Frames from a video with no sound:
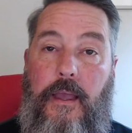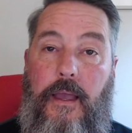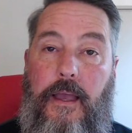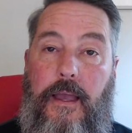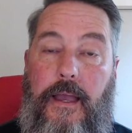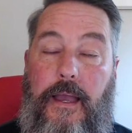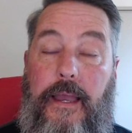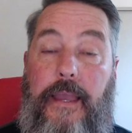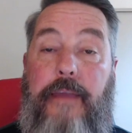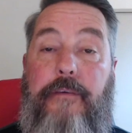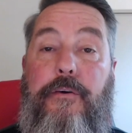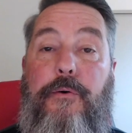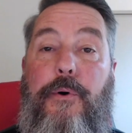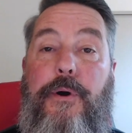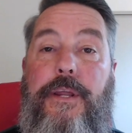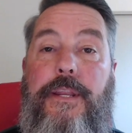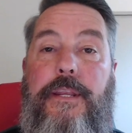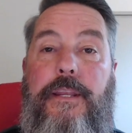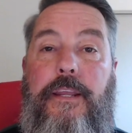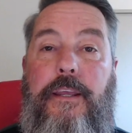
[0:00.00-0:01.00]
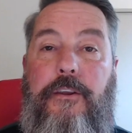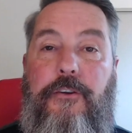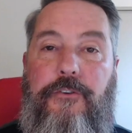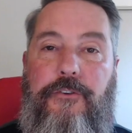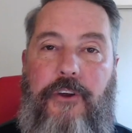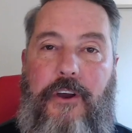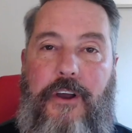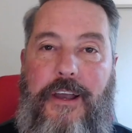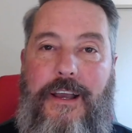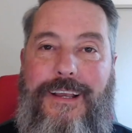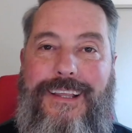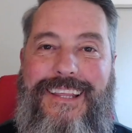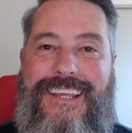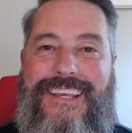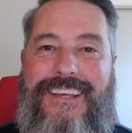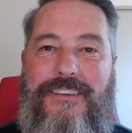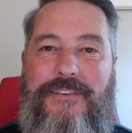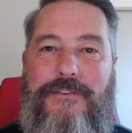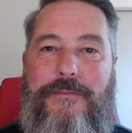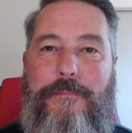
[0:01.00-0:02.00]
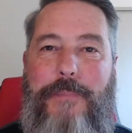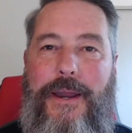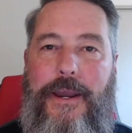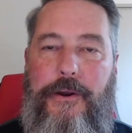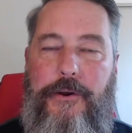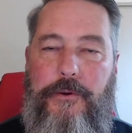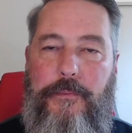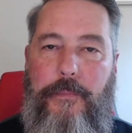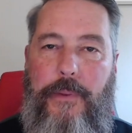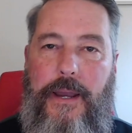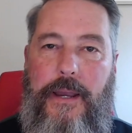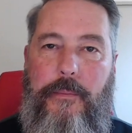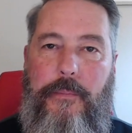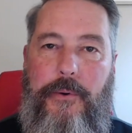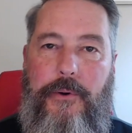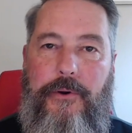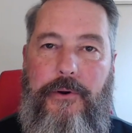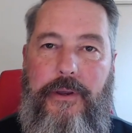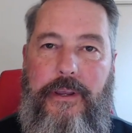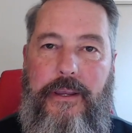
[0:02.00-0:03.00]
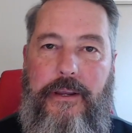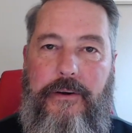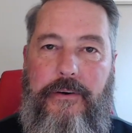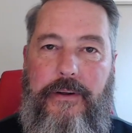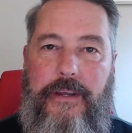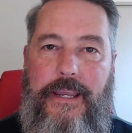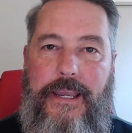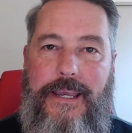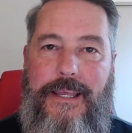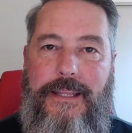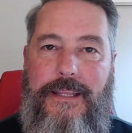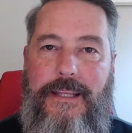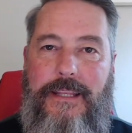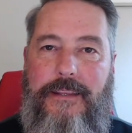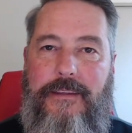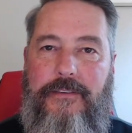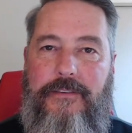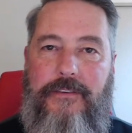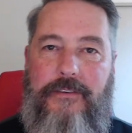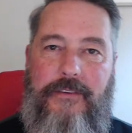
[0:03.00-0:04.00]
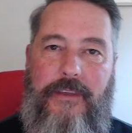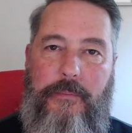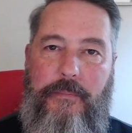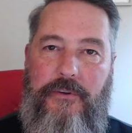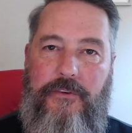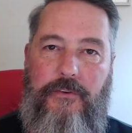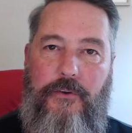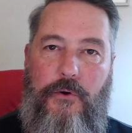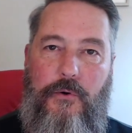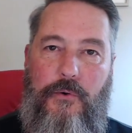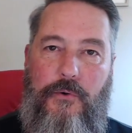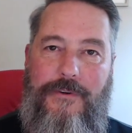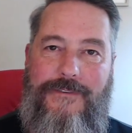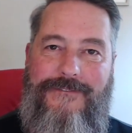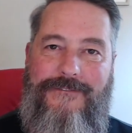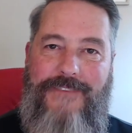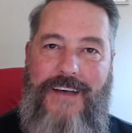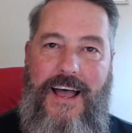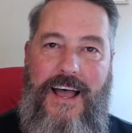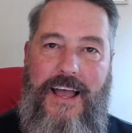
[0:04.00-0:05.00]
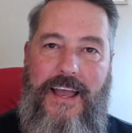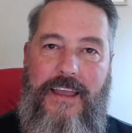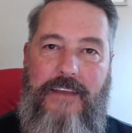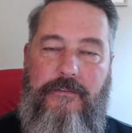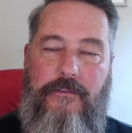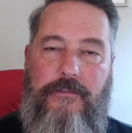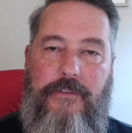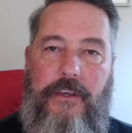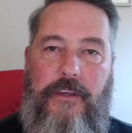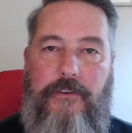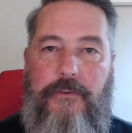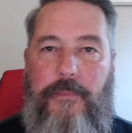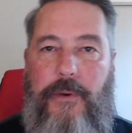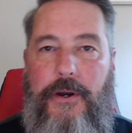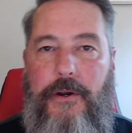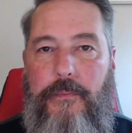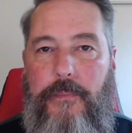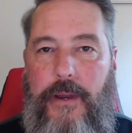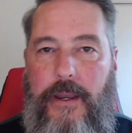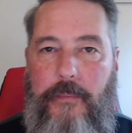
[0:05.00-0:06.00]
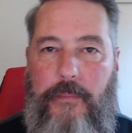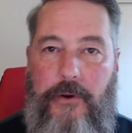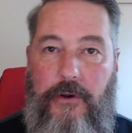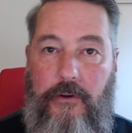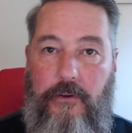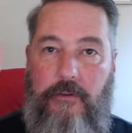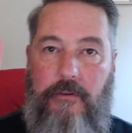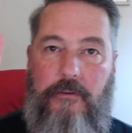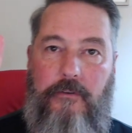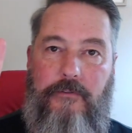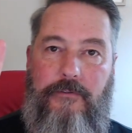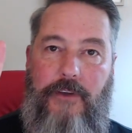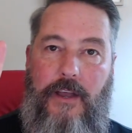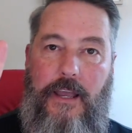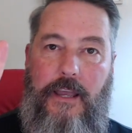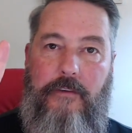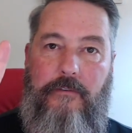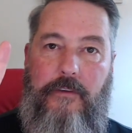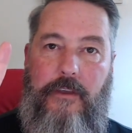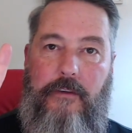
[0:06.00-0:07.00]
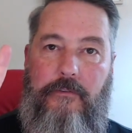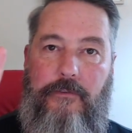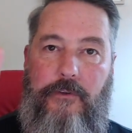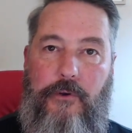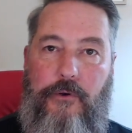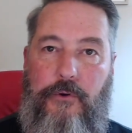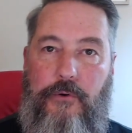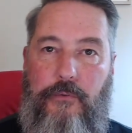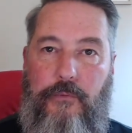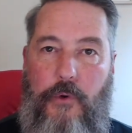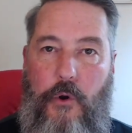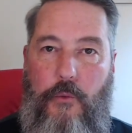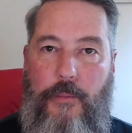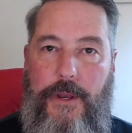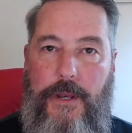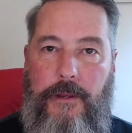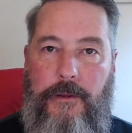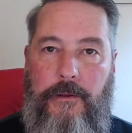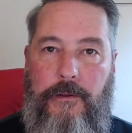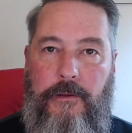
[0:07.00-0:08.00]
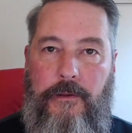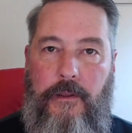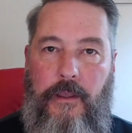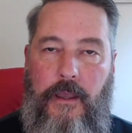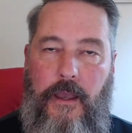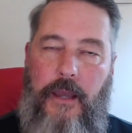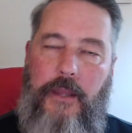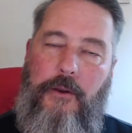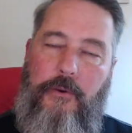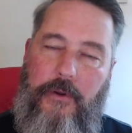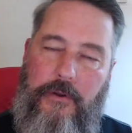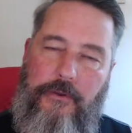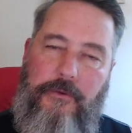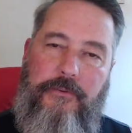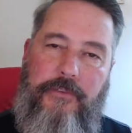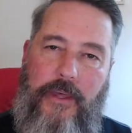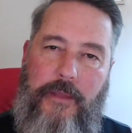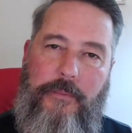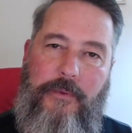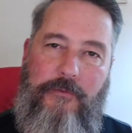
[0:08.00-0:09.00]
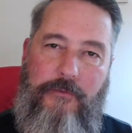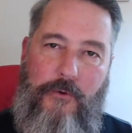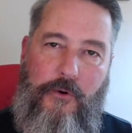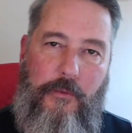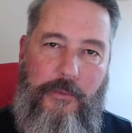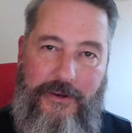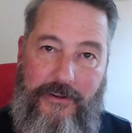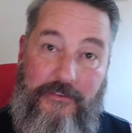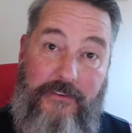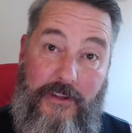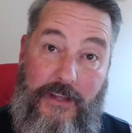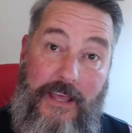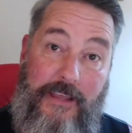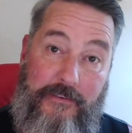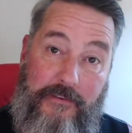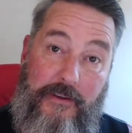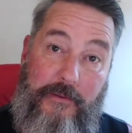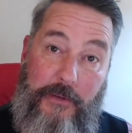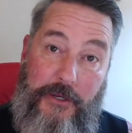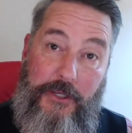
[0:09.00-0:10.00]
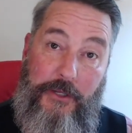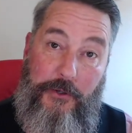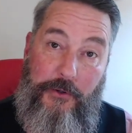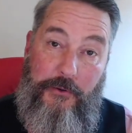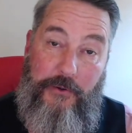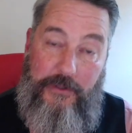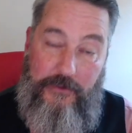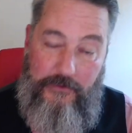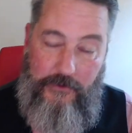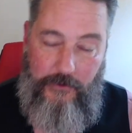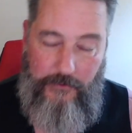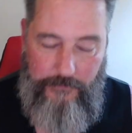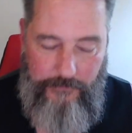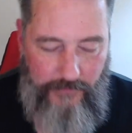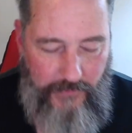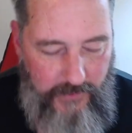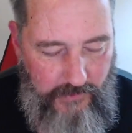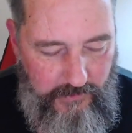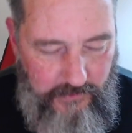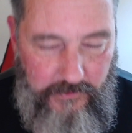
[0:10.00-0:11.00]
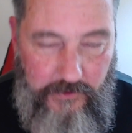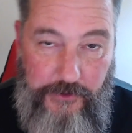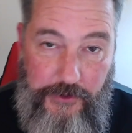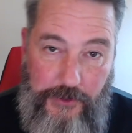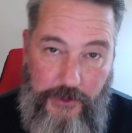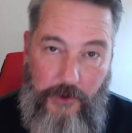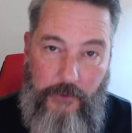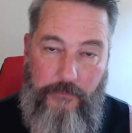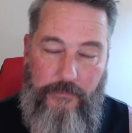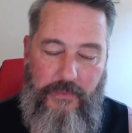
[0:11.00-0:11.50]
Hi everyone, Jacques the Inspired Piper here again. This is episode 5 of the Inspired Piper. 5 if you're Roman. I know I used that before, but it's the last time I can do it, so there you go.